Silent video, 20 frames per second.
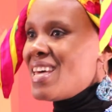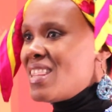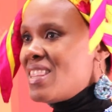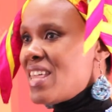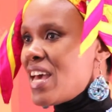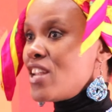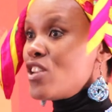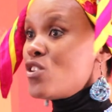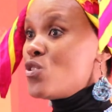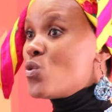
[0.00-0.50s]

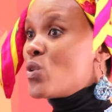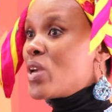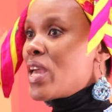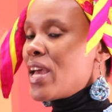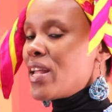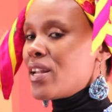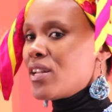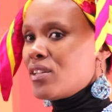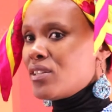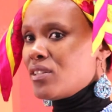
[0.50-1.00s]
Then
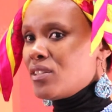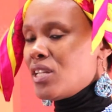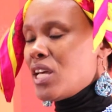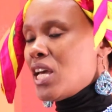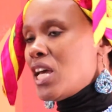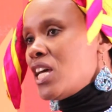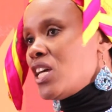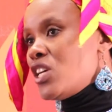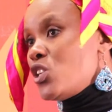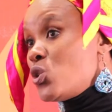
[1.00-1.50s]

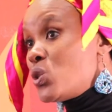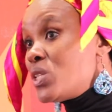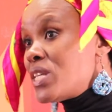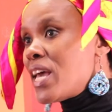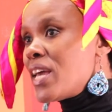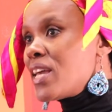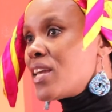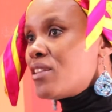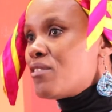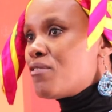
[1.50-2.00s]
you
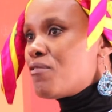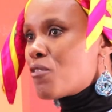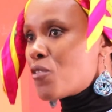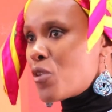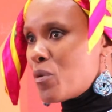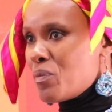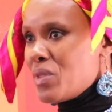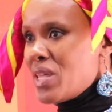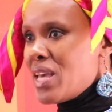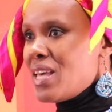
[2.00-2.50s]
take it
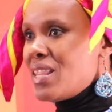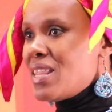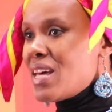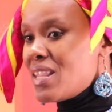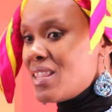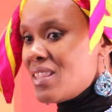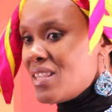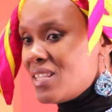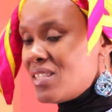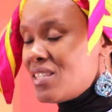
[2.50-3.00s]
from there,
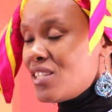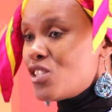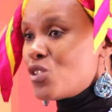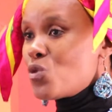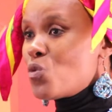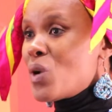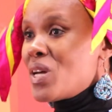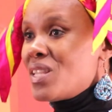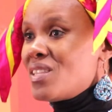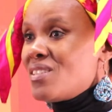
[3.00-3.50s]
that this is
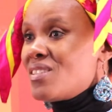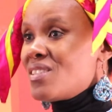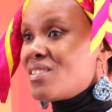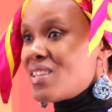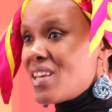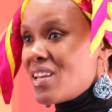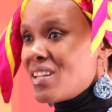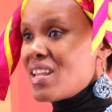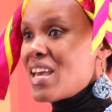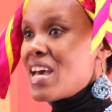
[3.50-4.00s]
what is
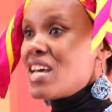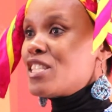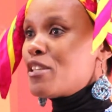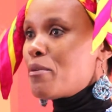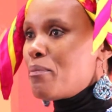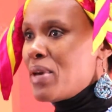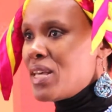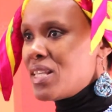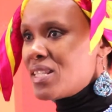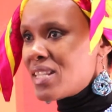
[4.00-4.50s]
said as
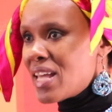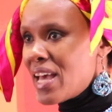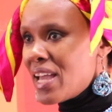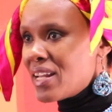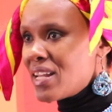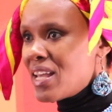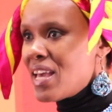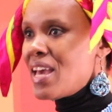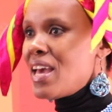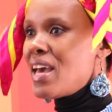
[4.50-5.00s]
a
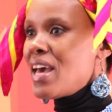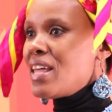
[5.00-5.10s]
baseline,